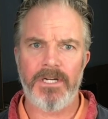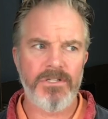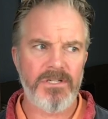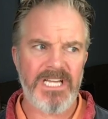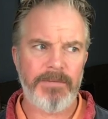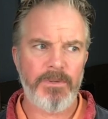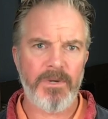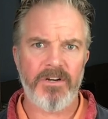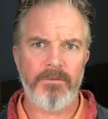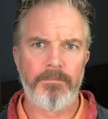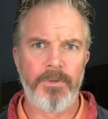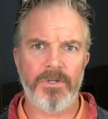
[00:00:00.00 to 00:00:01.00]
Can you tell me where
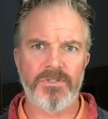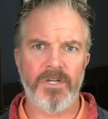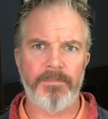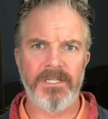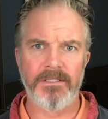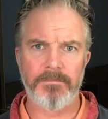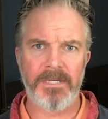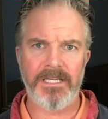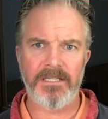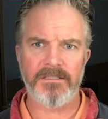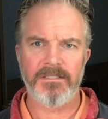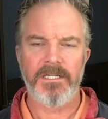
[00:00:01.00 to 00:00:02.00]
a bookshop is,
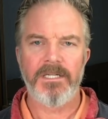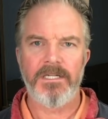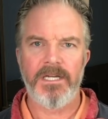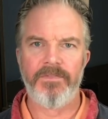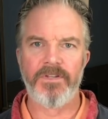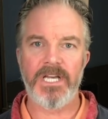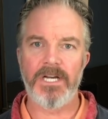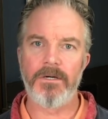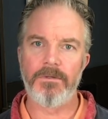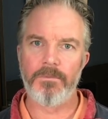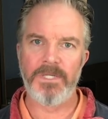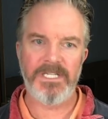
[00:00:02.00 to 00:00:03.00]
please? And the
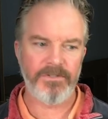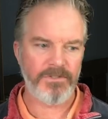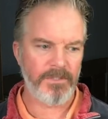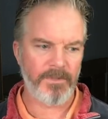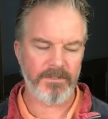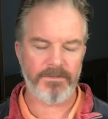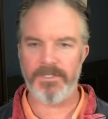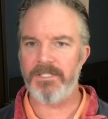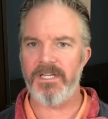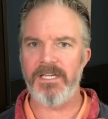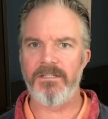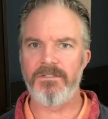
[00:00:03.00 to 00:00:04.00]
girl will either do one of three
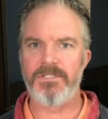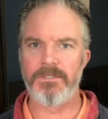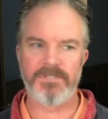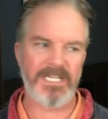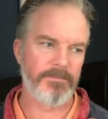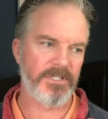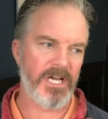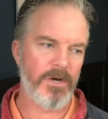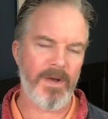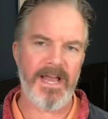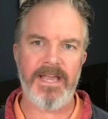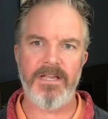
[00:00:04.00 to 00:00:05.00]
things. She'll tell him to go
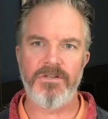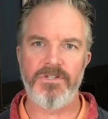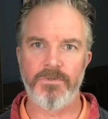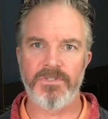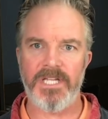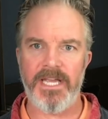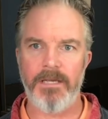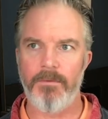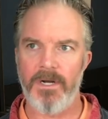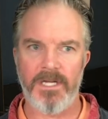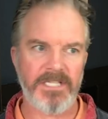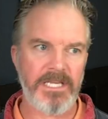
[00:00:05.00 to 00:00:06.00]
away. She'll say,
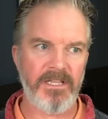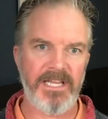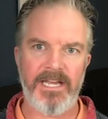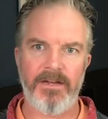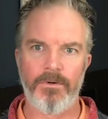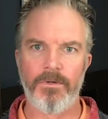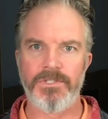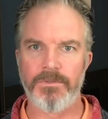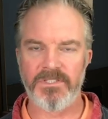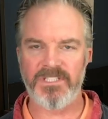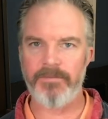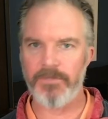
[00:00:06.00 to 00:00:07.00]
well, I'll take you there. Or she'll
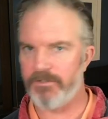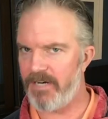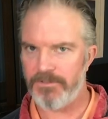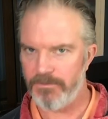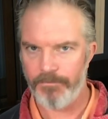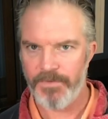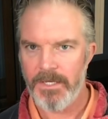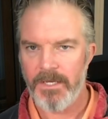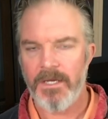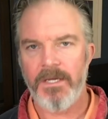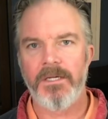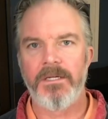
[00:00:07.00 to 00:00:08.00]
just give him a direction.
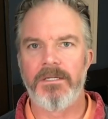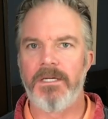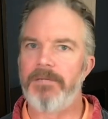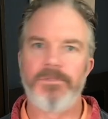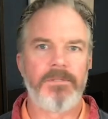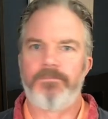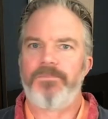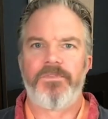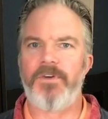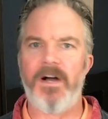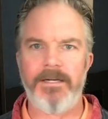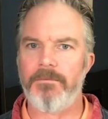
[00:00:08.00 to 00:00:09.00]

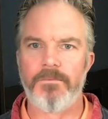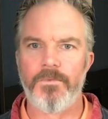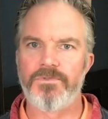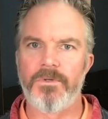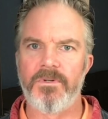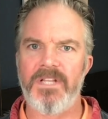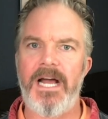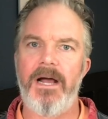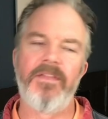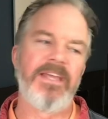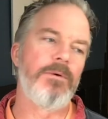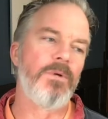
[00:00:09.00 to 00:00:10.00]
Fine. What's wrong with that?
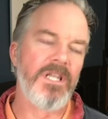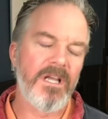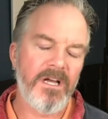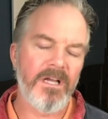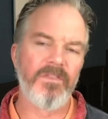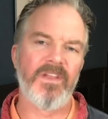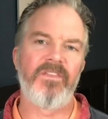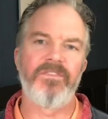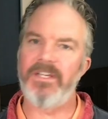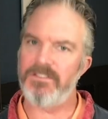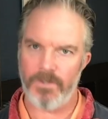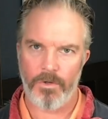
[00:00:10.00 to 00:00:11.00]
And they will learn that
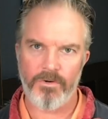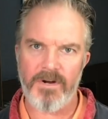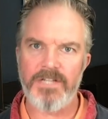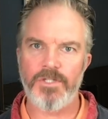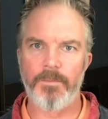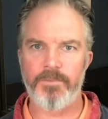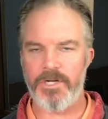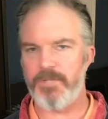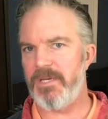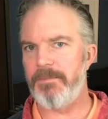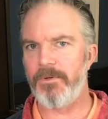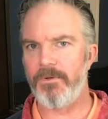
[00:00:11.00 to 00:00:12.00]
it's all right to approach
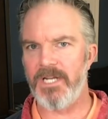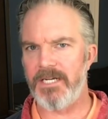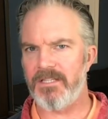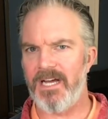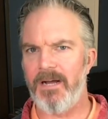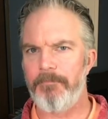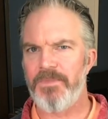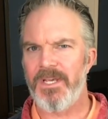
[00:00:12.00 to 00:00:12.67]
people like that.